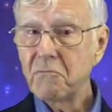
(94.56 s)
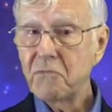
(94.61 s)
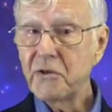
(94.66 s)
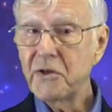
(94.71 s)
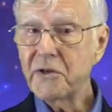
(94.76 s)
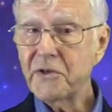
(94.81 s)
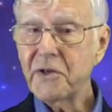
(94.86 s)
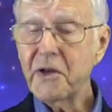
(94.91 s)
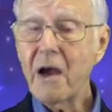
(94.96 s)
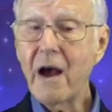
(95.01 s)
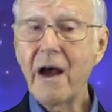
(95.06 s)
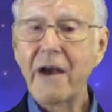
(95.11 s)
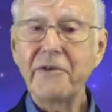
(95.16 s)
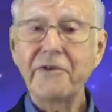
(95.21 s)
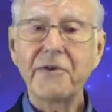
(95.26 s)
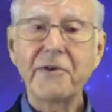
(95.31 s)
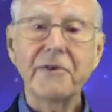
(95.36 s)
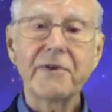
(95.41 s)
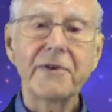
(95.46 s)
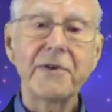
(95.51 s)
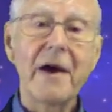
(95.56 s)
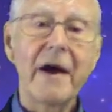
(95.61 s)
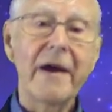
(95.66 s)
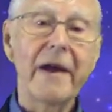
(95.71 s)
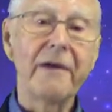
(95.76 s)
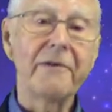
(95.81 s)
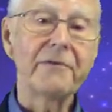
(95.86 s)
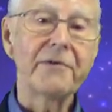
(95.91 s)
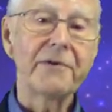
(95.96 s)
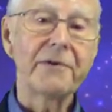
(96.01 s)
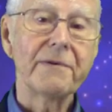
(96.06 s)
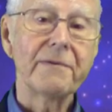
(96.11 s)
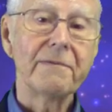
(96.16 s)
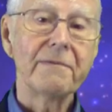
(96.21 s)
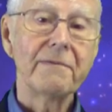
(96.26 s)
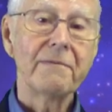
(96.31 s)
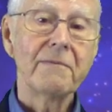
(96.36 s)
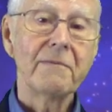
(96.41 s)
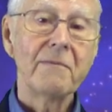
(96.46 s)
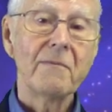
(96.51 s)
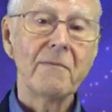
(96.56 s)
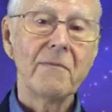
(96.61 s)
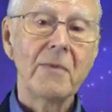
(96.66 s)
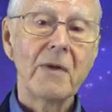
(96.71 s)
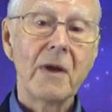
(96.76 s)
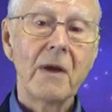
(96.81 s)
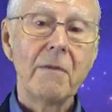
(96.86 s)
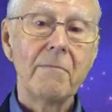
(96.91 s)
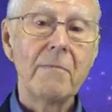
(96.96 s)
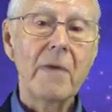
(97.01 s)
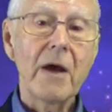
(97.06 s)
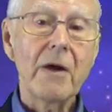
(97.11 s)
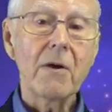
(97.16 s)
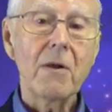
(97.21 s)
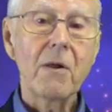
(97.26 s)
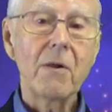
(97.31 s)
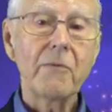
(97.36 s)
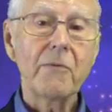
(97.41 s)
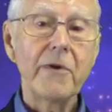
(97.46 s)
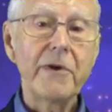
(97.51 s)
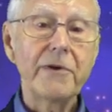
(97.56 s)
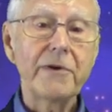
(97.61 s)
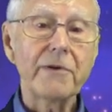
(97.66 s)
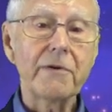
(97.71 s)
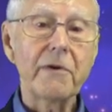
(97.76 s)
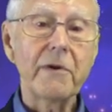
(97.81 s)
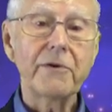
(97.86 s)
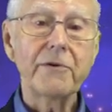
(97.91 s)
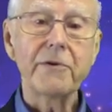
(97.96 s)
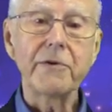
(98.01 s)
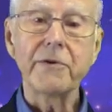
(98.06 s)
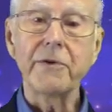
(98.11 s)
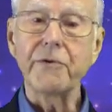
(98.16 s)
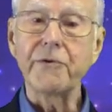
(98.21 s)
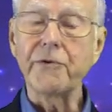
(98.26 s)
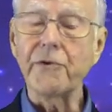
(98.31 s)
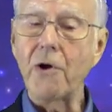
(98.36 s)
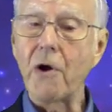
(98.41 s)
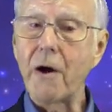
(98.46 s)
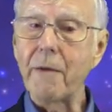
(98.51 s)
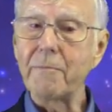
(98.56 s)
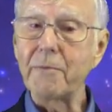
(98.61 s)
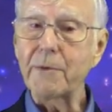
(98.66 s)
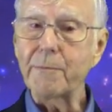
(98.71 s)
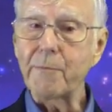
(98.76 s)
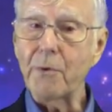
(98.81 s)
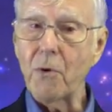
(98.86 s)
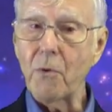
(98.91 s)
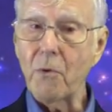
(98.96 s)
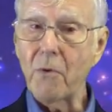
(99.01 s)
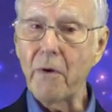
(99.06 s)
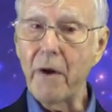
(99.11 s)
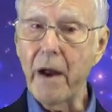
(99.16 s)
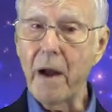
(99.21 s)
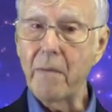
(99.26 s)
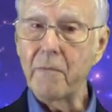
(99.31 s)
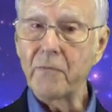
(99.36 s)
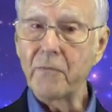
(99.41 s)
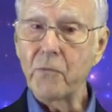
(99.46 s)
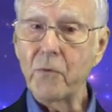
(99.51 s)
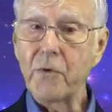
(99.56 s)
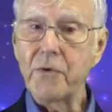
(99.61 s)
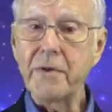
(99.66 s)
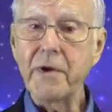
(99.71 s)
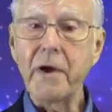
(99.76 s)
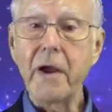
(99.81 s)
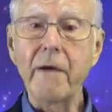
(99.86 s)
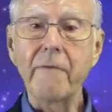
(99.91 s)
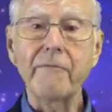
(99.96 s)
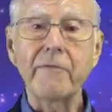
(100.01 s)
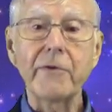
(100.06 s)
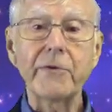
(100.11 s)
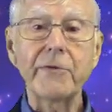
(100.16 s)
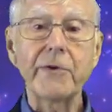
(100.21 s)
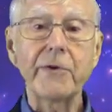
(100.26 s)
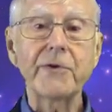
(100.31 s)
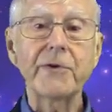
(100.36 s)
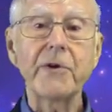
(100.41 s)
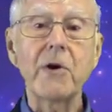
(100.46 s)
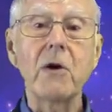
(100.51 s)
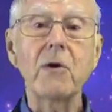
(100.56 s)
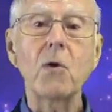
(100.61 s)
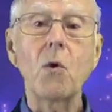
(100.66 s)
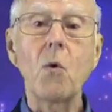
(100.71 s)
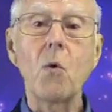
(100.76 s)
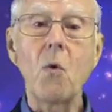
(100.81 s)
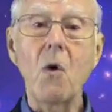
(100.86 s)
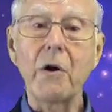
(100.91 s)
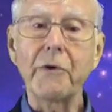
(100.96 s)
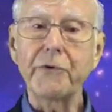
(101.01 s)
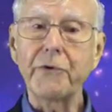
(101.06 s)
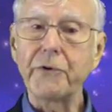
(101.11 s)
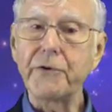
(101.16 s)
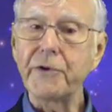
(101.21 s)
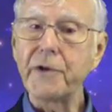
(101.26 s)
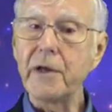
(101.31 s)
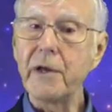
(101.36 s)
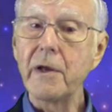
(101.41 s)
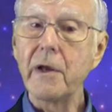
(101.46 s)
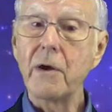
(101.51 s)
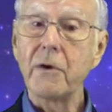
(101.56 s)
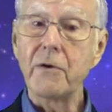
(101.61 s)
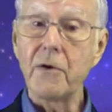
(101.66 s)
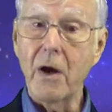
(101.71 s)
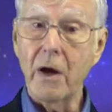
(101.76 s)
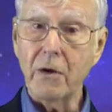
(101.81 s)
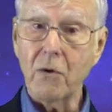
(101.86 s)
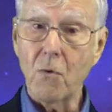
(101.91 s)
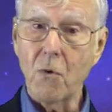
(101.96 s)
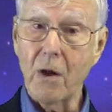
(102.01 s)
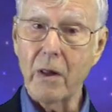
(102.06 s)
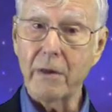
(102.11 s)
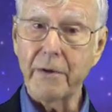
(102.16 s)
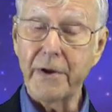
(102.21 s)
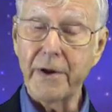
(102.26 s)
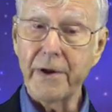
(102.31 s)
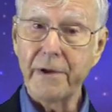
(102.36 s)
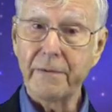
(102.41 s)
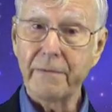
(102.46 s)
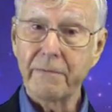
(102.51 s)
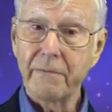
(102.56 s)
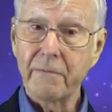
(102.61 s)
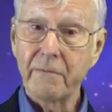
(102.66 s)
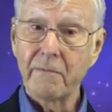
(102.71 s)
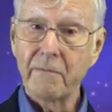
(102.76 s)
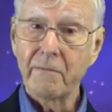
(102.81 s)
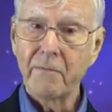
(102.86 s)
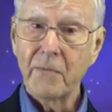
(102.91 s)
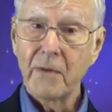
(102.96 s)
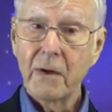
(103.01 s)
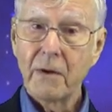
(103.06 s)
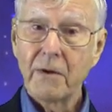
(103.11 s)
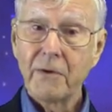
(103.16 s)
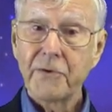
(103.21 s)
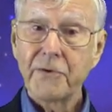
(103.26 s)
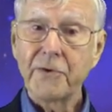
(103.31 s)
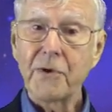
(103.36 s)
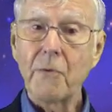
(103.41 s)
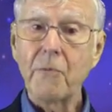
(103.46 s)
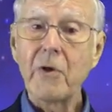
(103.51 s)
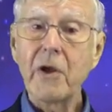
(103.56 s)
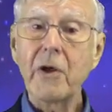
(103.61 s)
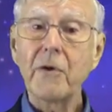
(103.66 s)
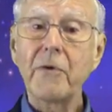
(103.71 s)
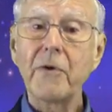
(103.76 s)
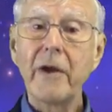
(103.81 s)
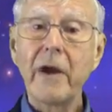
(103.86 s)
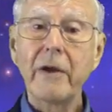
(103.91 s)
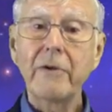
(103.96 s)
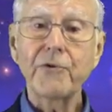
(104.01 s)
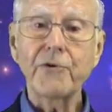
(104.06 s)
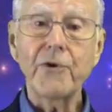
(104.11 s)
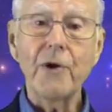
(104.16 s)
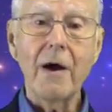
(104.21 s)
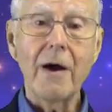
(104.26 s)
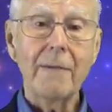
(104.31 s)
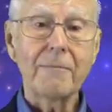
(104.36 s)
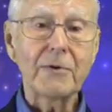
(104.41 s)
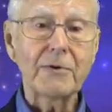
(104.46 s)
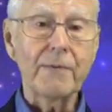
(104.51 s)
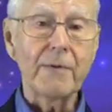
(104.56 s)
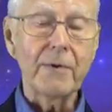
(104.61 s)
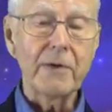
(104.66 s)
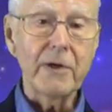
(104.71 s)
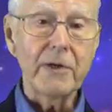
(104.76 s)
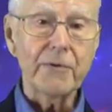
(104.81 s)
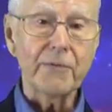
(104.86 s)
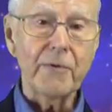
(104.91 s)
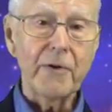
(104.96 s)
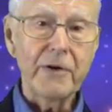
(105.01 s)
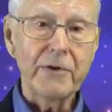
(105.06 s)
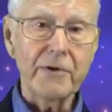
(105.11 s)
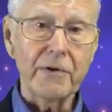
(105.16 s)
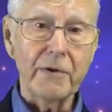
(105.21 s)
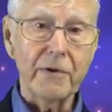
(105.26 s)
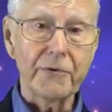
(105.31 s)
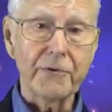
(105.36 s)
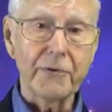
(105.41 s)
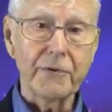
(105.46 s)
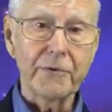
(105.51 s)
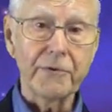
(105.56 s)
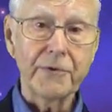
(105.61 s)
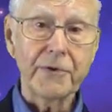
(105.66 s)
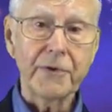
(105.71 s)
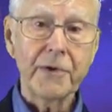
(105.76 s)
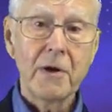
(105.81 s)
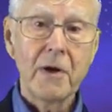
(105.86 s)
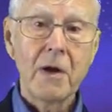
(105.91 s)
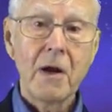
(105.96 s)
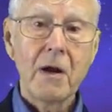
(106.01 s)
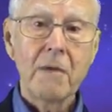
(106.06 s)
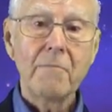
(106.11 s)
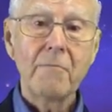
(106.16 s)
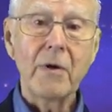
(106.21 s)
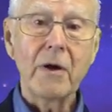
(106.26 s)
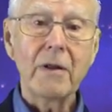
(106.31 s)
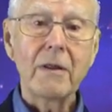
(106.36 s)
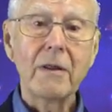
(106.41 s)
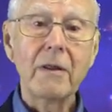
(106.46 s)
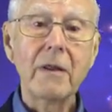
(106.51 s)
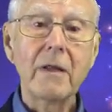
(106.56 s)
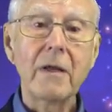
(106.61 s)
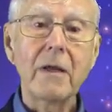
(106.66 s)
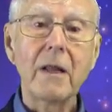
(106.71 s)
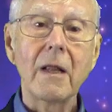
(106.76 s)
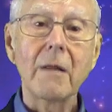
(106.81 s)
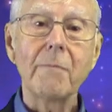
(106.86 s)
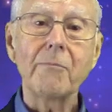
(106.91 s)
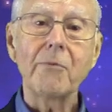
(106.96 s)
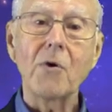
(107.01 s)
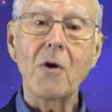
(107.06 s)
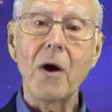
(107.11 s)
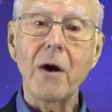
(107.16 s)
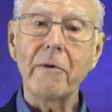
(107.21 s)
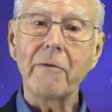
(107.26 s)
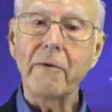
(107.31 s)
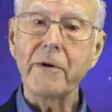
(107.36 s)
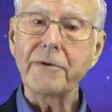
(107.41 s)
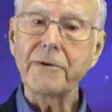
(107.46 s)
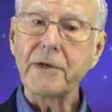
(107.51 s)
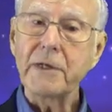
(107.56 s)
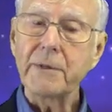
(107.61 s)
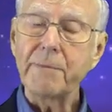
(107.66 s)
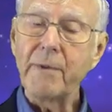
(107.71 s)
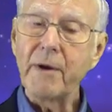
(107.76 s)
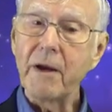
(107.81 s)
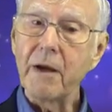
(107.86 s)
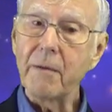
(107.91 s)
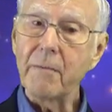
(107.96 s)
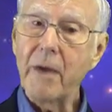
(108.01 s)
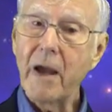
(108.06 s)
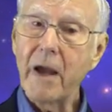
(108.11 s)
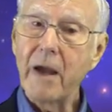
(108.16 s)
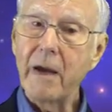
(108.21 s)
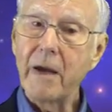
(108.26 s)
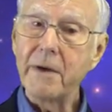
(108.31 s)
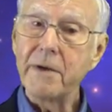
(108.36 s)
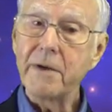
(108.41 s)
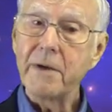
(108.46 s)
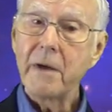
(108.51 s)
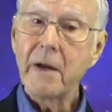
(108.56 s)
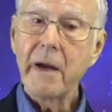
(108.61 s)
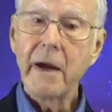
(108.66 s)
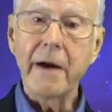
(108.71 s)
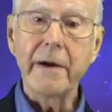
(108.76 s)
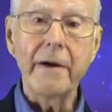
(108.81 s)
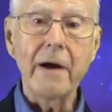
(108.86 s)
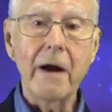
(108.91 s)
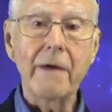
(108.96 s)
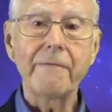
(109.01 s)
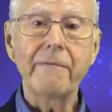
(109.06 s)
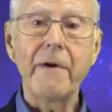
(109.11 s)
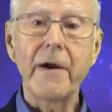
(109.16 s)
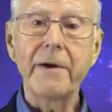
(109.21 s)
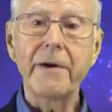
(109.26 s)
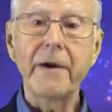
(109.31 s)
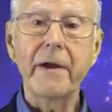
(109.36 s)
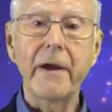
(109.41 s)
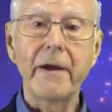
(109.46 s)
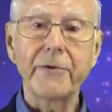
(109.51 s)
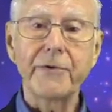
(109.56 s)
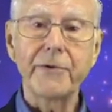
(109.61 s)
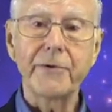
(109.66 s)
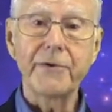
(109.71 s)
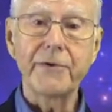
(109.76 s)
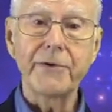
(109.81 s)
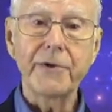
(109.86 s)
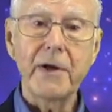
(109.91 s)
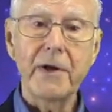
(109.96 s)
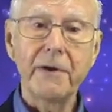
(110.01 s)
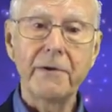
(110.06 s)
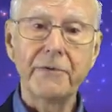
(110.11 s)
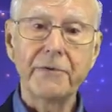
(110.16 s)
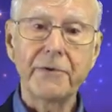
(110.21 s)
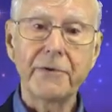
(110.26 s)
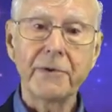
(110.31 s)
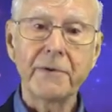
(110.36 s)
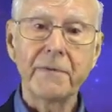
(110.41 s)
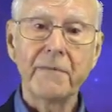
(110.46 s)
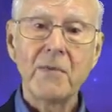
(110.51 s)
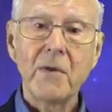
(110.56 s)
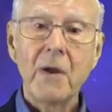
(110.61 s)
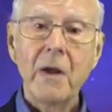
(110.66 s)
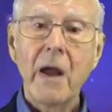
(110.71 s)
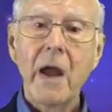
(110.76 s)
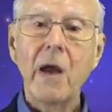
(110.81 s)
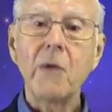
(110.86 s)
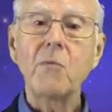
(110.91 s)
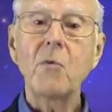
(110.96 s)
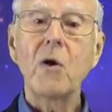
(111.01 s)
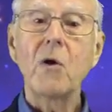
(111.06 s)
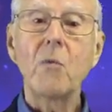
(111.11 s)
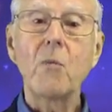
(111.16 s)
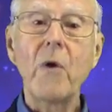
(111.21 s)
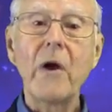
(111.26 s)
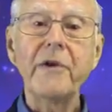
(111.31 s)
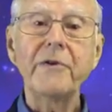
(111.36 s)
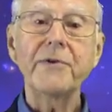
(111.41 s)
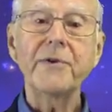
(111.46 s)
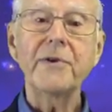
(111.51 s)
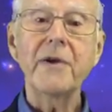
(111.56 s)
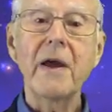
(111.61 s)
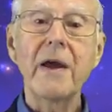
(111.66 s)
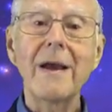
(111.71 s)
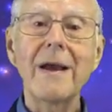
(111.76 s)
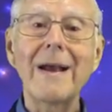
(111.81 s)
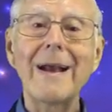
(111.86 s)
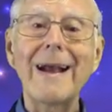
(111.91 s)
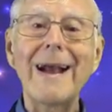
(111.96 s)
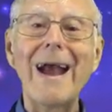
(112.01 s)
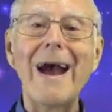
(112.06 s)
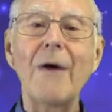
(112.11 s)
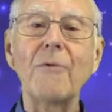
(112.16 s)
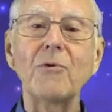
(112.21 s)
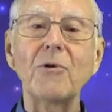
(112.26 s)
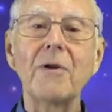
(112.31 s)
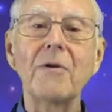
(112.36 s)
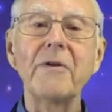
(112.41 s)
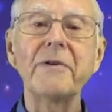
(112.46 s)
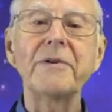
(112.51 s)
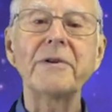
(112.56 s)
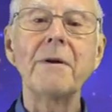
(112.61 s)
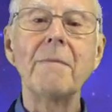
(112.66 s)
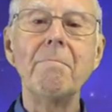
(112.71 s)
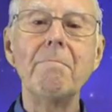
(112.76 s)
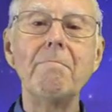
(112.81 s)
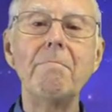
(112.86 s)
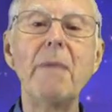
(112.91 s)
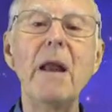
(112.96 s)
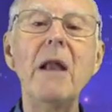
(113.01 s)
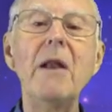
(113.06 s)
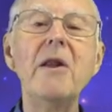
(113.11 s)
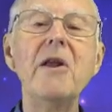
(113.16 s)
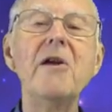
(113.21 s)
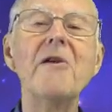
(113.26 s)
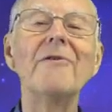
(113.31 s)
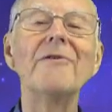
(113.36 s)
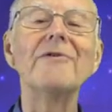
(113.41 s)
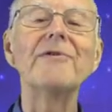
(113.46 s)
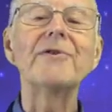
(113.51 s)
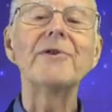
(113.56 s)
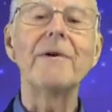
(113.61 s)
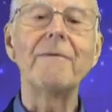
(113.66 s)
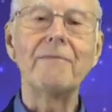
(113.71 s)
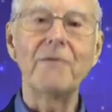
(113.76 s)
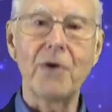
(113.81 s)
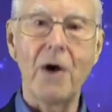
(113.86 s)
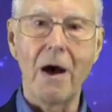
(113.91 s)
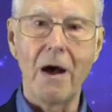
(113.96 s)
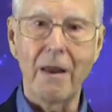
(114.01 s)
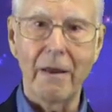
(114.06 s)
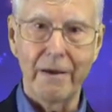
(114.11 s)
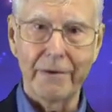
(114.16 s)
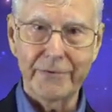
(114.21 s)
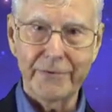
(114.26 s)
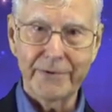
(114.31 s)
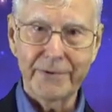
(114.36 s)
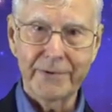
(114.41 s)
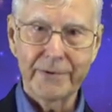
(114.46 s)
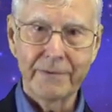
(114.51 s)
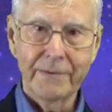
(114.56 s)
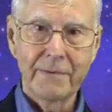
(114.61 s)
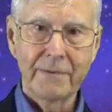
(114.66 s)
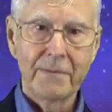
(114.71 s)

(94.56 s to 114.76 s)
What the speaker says: disguised as science. Medical research is a jobs program with the emphasis on quantity, not quality. So we create jobs for these researchers, but little progress is being made in our fight against disease, and we're wasting countless billions of dollars.